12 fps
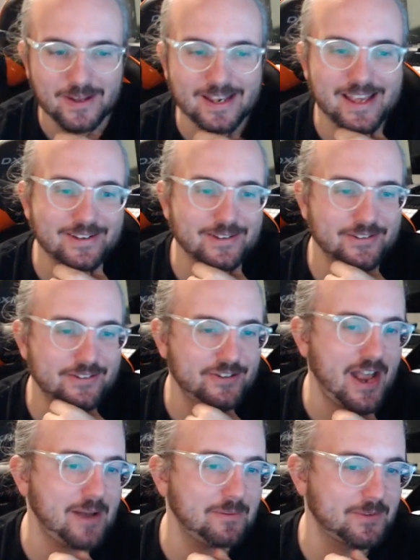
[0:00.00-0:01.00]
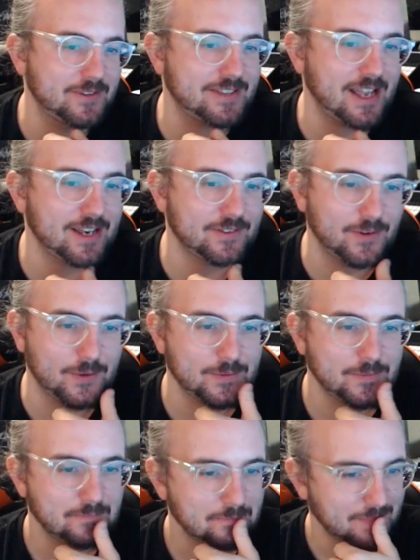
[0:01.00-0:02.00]
Well, I can't jam on the stylophone,
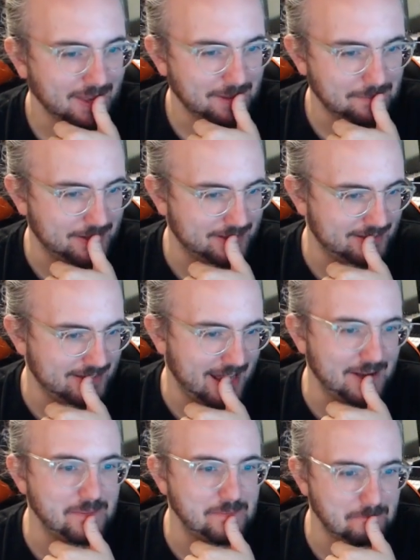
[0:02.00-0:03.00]
but yeah.